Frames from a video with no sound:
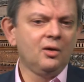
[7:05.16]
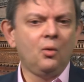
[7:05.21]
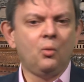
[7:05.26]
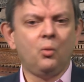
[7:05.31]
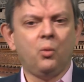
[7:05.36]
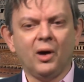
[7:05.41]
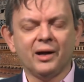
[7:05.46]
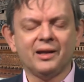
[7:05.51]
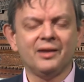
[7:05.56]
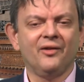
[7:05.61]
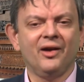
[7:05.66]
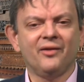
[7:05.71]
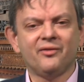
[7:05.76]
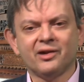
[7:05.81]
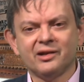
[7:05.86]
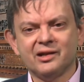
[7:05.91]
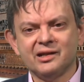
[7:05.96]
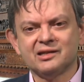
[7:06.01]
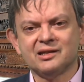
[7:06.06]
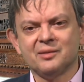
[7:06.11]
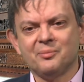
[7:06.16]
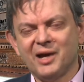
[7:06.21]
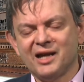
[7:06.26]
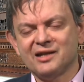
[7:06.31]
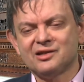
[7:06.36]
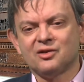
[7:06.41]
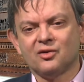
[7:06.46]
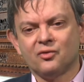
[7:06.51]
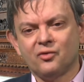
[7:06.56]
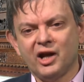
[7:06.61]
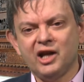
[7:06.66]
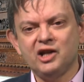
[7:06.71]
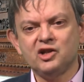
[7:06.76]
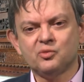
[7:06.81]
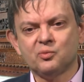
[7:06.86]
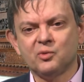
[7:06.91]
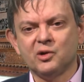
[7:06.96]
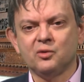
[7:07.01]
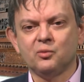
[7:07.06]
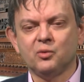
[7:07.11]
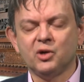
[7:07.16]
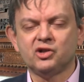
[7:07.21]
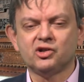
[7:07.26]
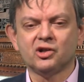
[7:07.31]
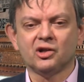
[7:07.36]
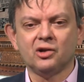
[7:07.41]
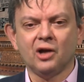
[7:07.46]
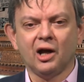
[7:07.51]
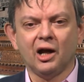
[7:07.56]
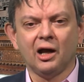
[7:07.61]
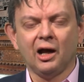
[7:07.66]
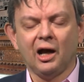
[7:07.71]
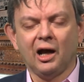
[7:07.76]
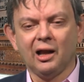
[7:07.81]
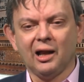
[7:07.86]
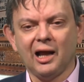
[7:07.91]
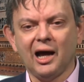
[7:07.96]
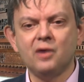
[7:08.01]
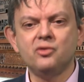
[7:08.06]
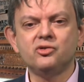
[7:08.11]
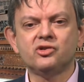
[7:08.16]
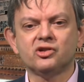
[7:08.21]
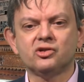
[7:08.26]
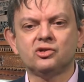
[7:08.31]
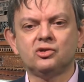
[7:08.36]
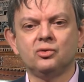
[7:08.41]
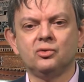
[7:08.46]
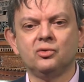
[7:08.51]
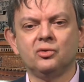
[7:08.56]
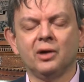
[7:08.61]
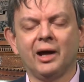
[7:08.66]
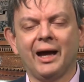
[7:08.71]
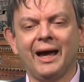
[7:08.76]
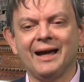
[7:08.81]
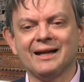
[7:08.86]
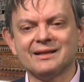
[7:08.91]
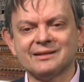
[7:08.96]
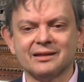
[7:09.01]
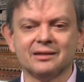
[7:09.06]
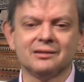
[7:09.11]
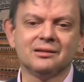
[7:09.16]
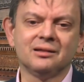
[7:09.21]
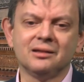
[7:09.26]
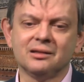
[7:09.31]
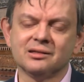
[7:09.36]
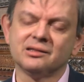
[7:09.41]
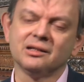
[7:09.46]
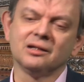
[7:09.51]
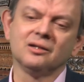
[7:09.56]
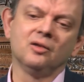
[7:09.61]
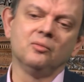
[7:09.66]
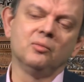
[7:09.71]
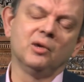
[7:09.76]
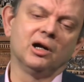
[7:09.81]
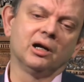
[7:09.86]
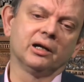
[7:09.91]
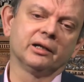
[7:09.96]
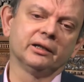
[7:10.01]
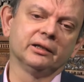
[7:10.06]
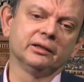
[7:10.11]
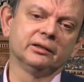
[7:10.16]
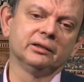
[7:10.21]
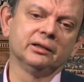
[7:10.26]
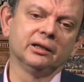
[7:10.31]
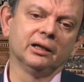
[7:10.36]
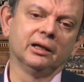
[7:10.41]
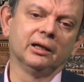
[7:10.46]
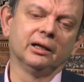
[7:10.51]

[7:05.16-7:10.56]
whatever is the best arrangement, which allows us to exit the single market